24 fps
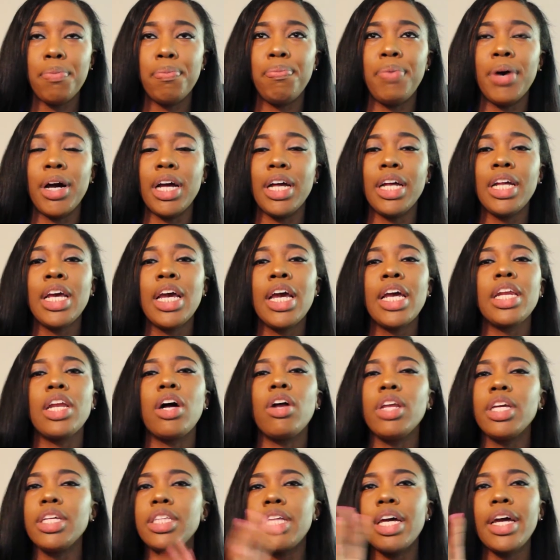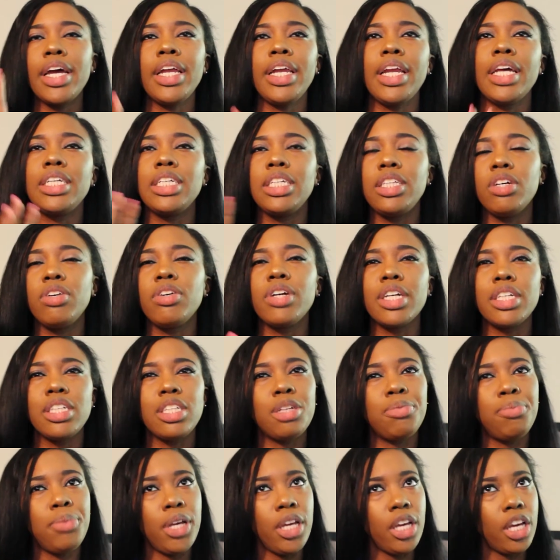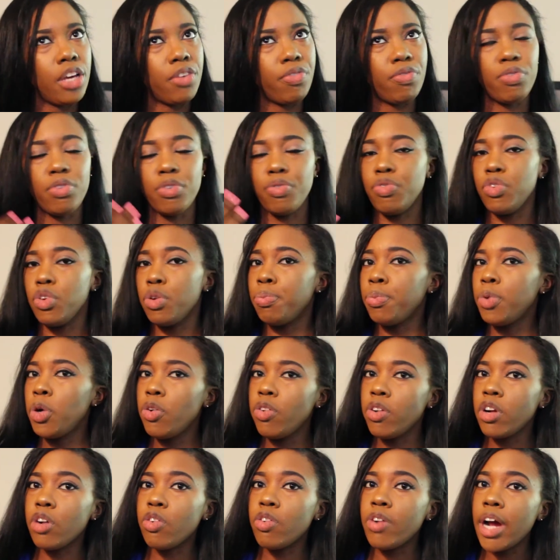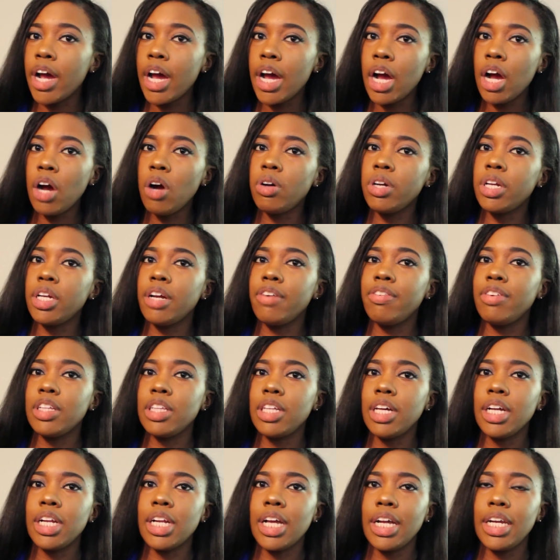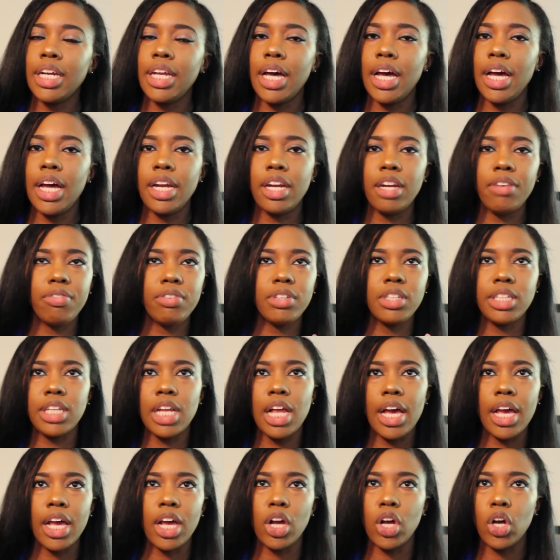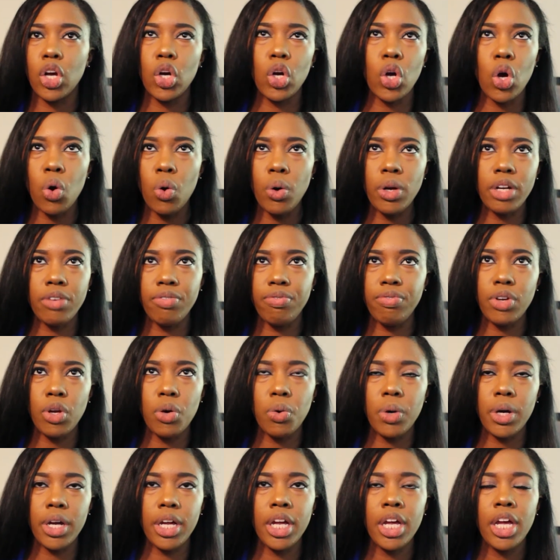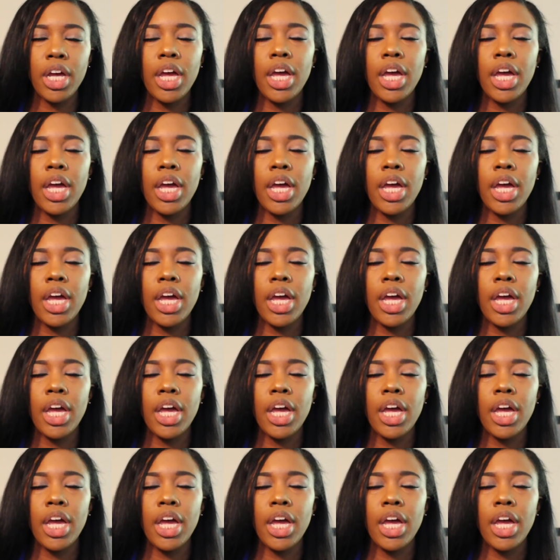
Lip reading: But the only thing that still gets to me, if you're moving around and everything like that, and if it's like going and flowing,